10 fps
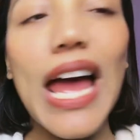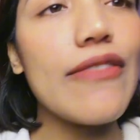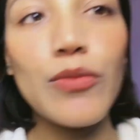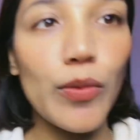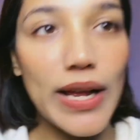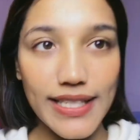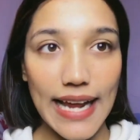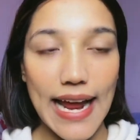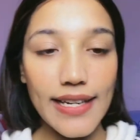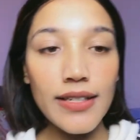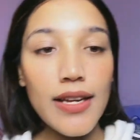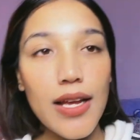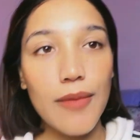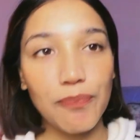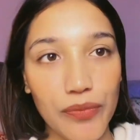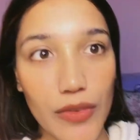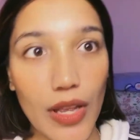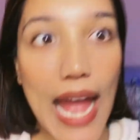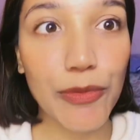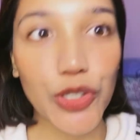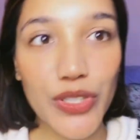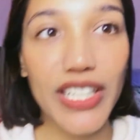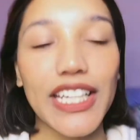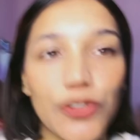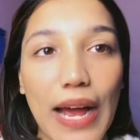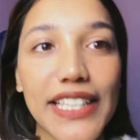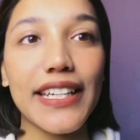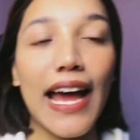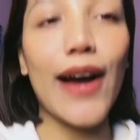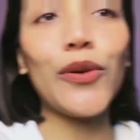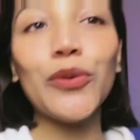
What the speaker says: a mobile stand. I'm using it right now.